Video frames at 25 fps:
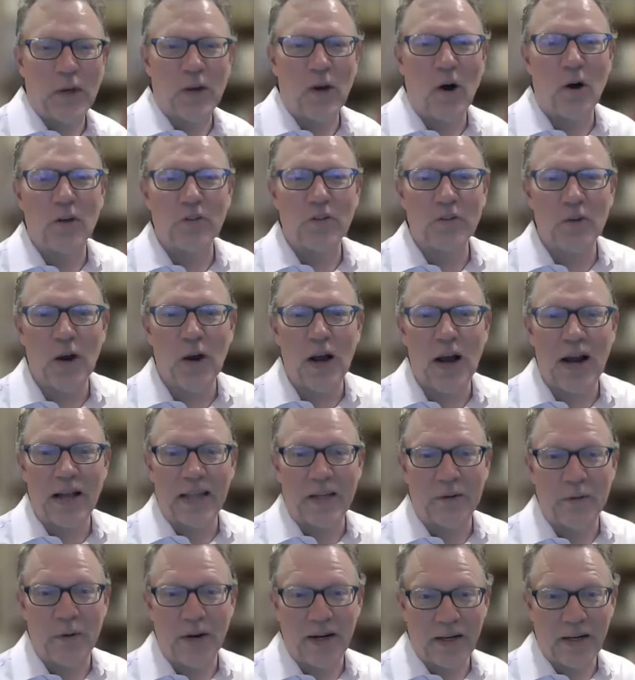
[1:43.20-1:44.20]
also highly
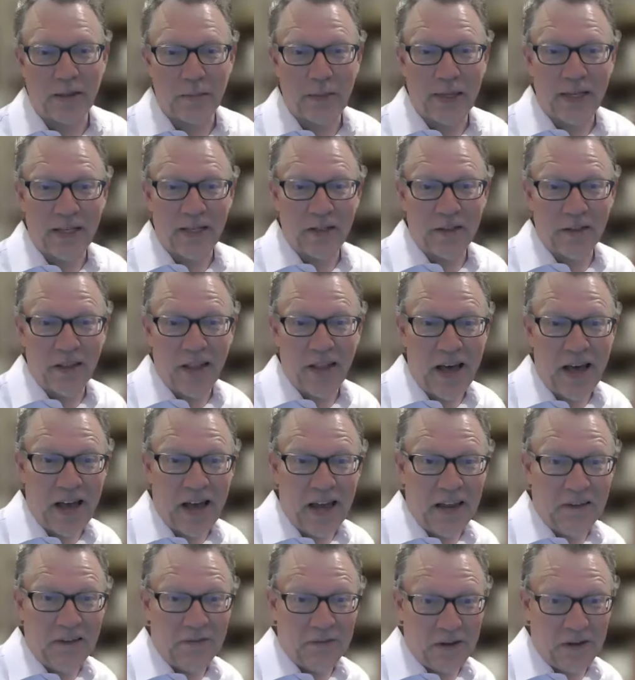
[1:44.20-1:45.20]
recommend the
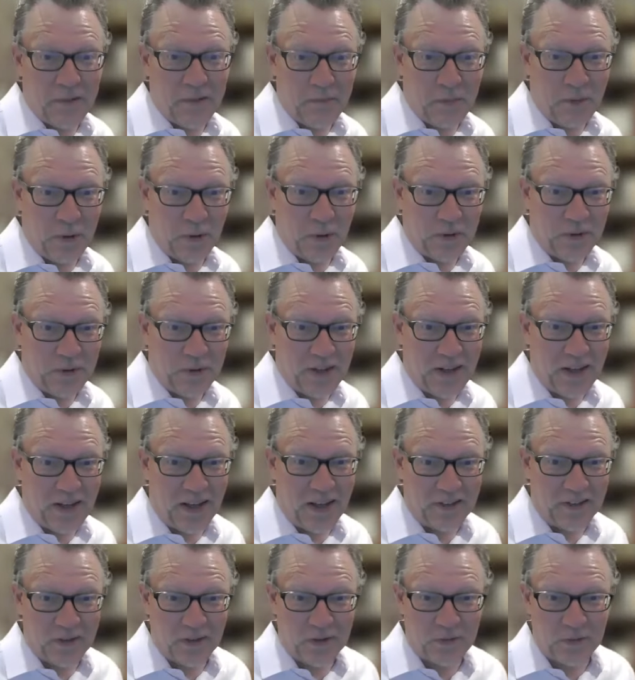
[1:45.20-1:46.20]
live in-person
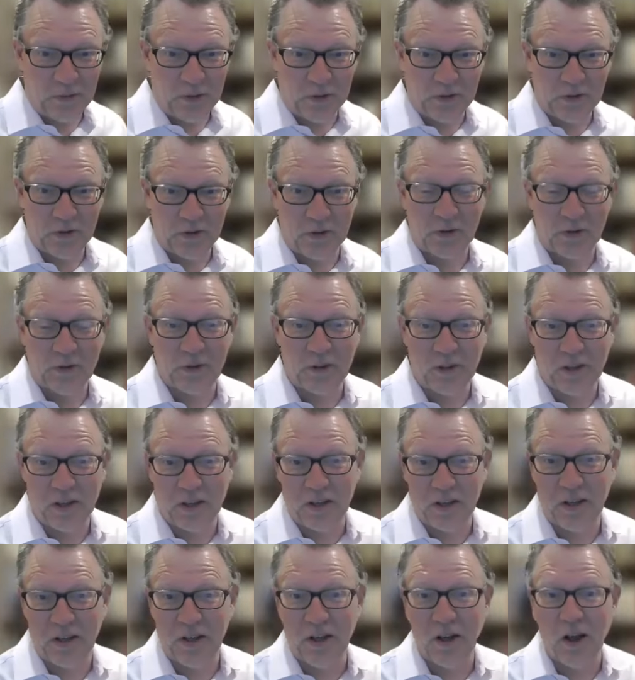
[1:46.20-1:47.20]
classes versus
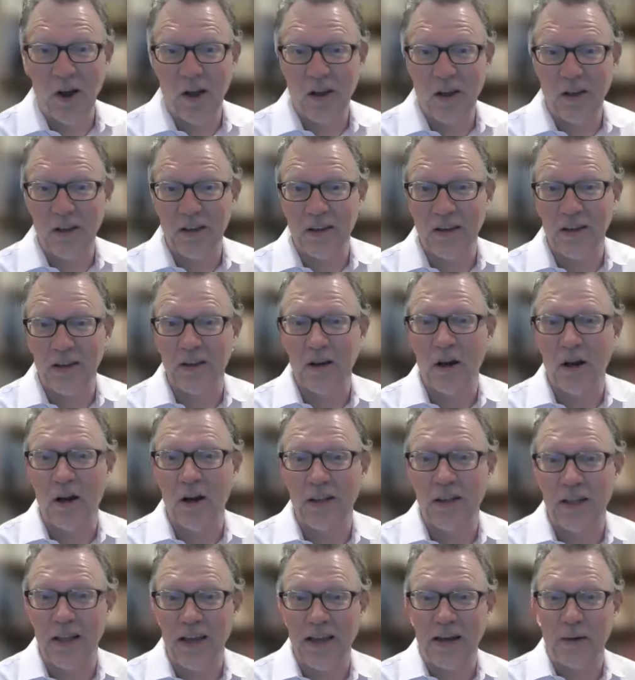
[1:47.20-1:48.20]
the
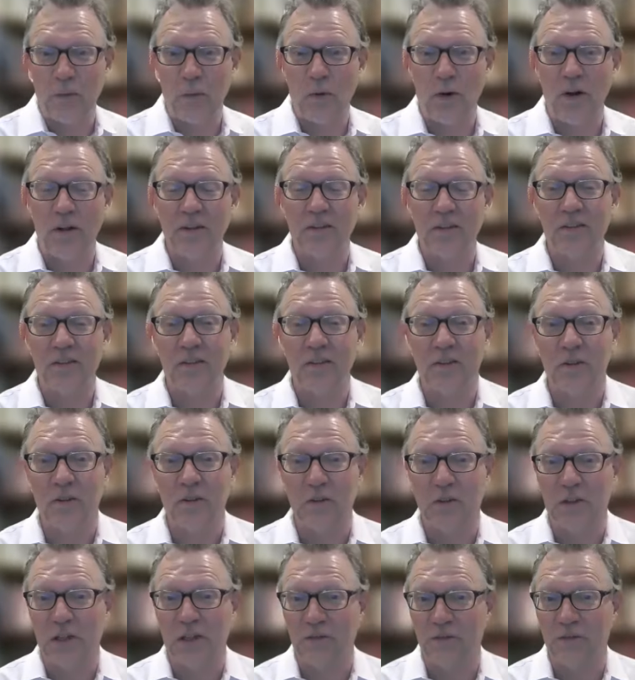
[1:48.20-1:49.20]
online ones because
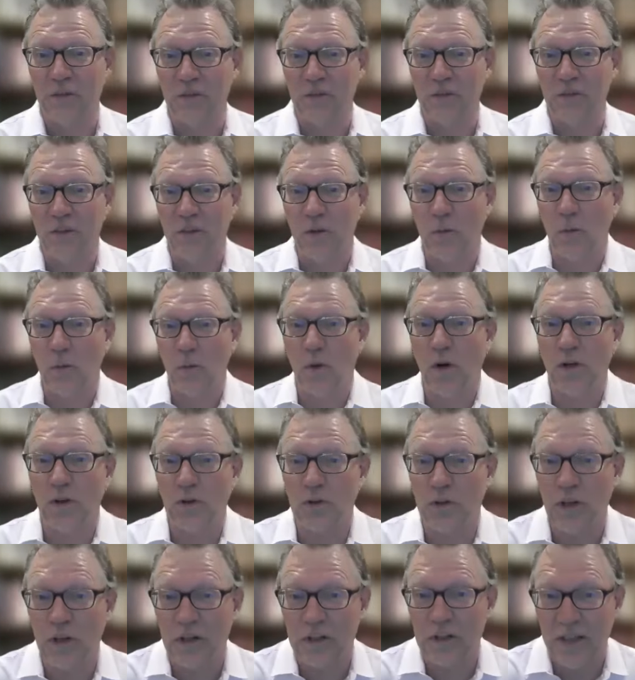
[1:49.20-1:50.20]
they're different than the one you
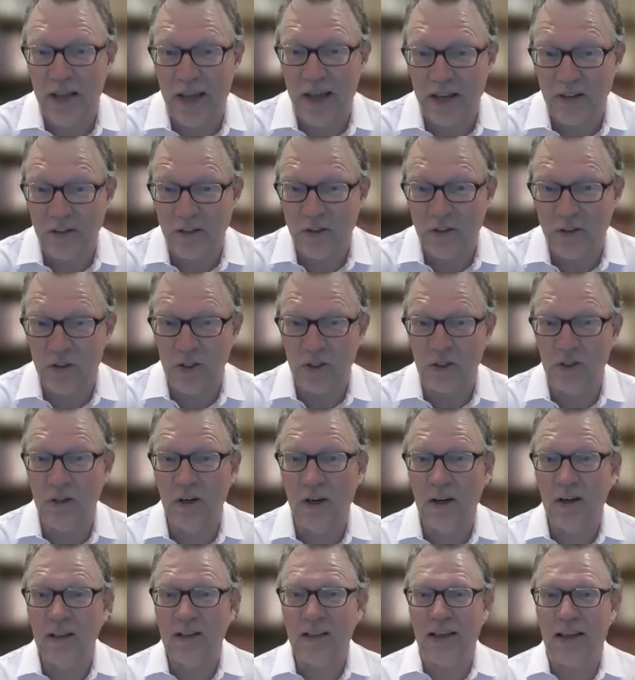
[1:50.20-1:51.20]
took last year.
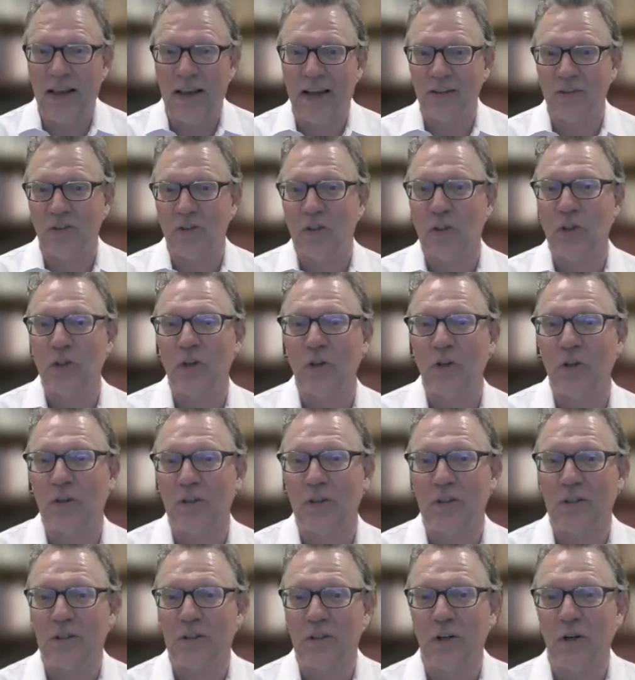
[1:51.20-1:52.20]
Last year you
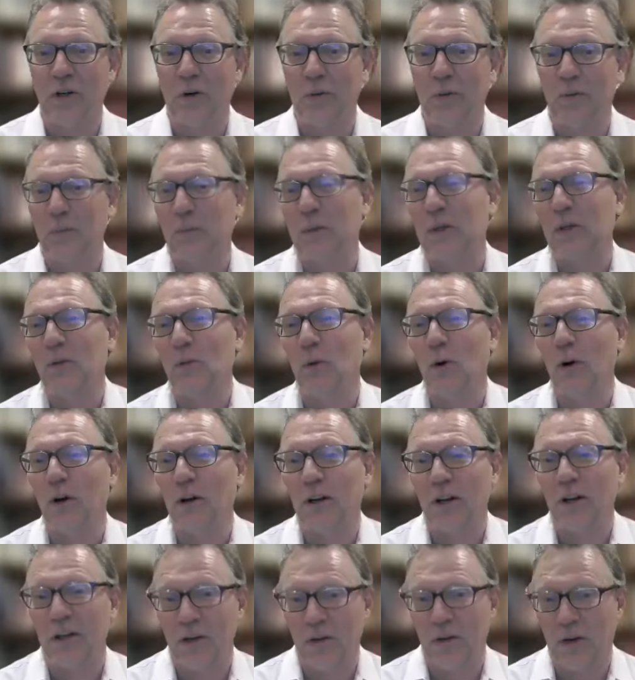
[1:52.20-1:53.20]
could, you know, be
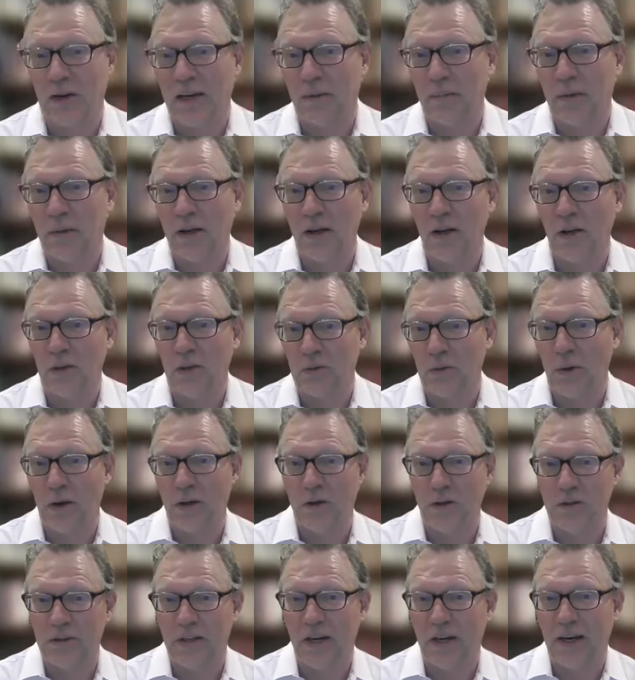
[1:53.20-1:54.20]
working on your emails while
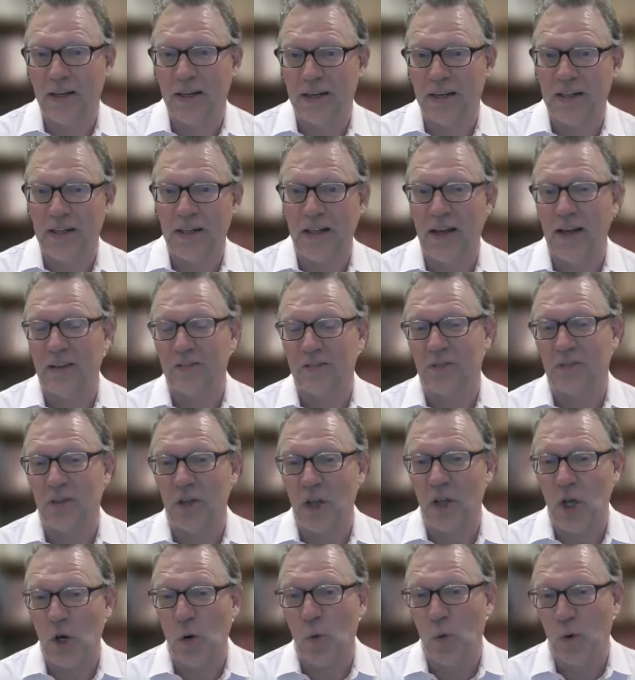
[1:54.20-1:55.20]
you're taking the class and
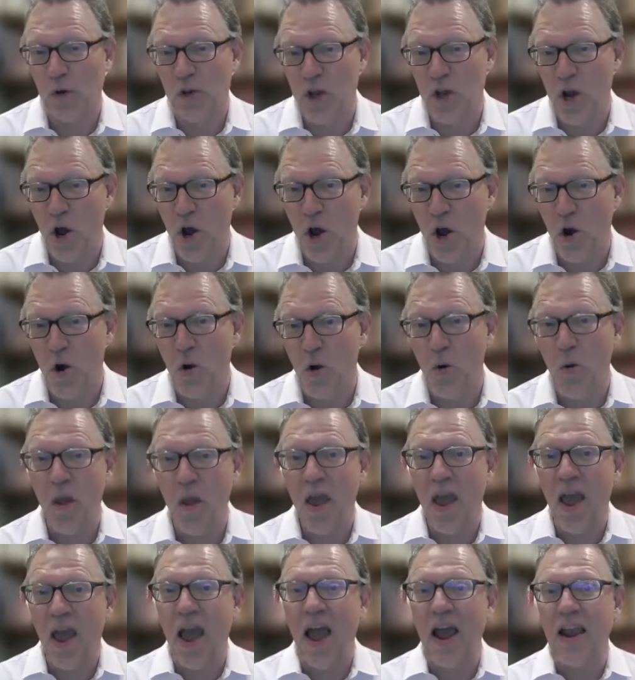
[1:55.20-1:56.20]
no one would know.
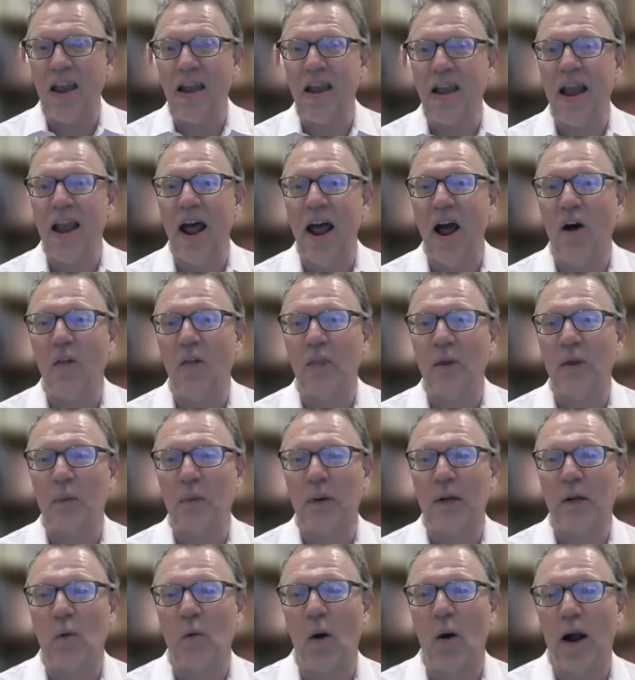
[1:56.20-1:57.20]
And now they
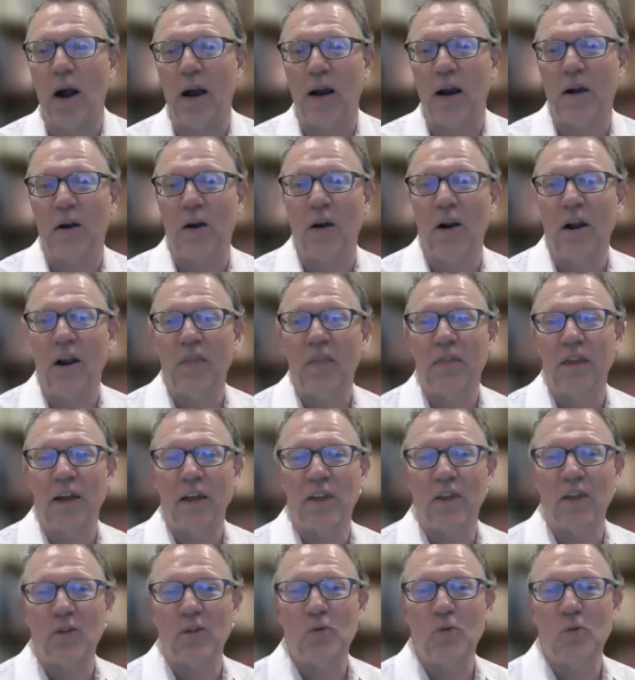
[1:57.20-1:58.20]
require
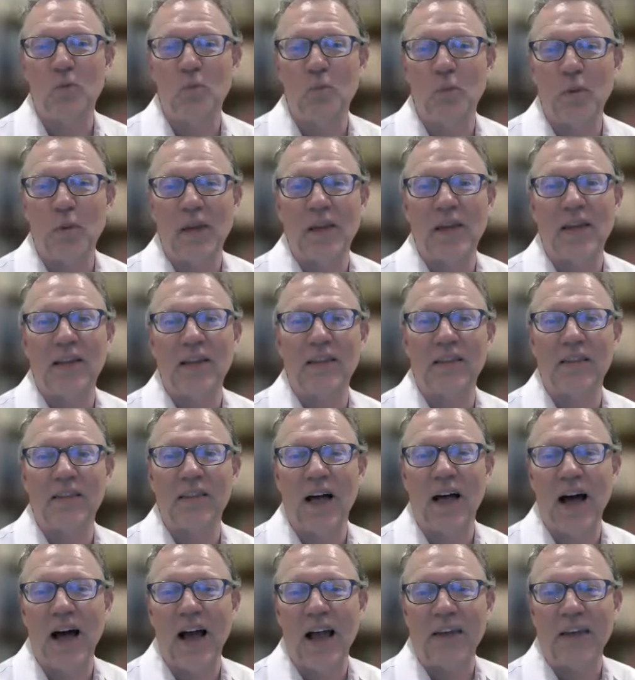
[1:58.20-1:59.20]
that you be
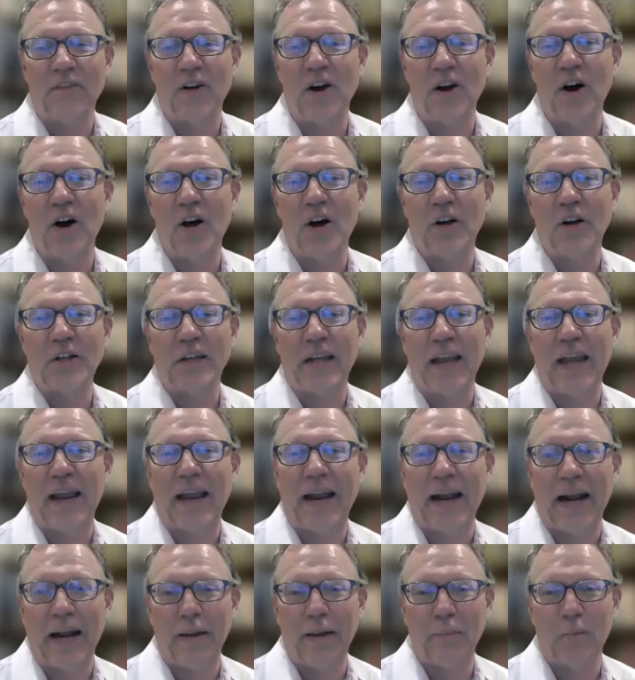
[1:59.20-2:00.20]
live on
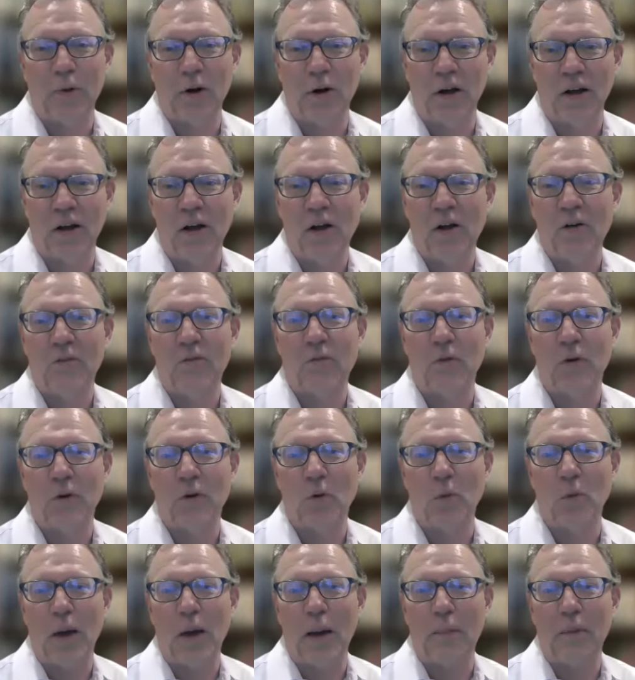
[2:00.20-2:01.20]
camera for
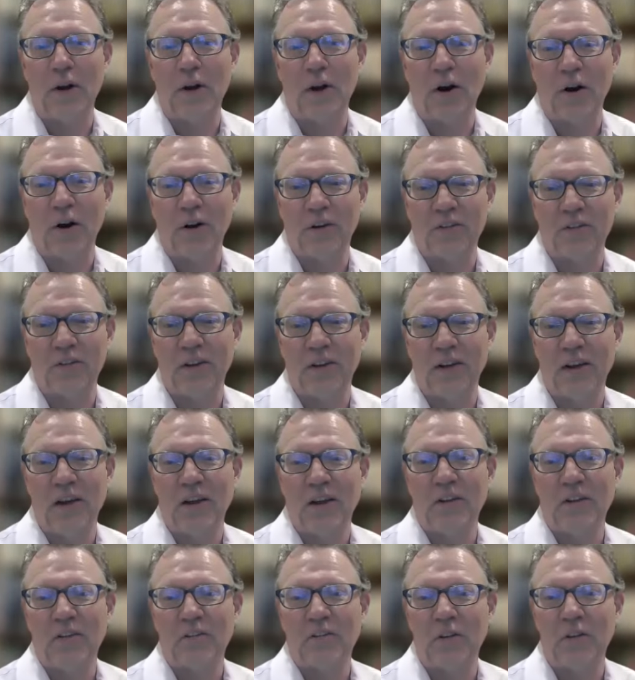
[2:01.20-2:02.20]
the webinars.
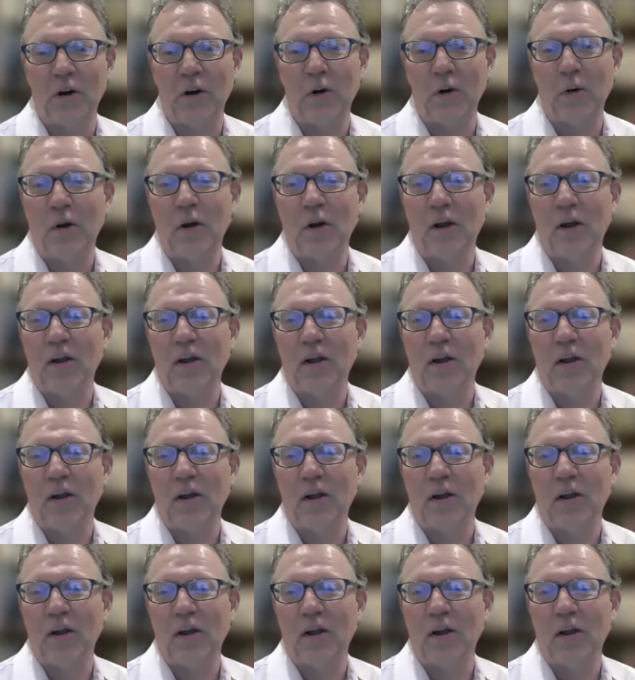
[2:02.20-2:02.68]
So